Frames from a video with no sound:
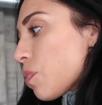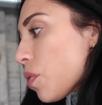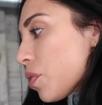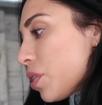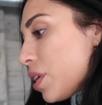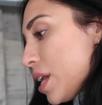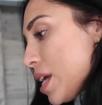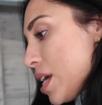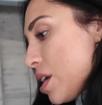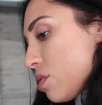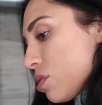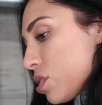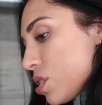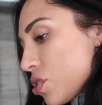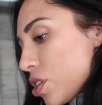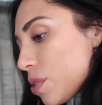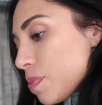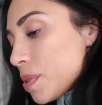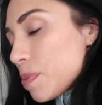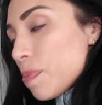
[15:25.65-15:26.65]
want neon
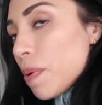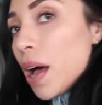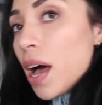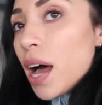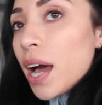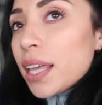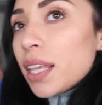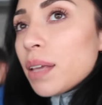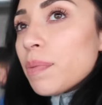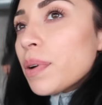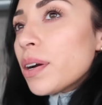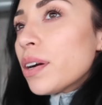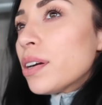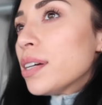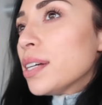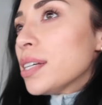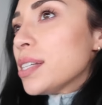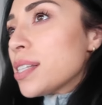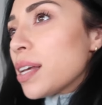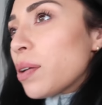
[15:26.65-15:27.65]
strips behind the
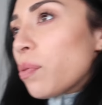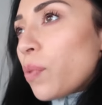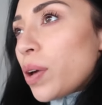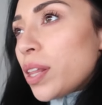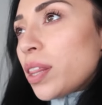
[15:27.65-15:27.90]
mirrors and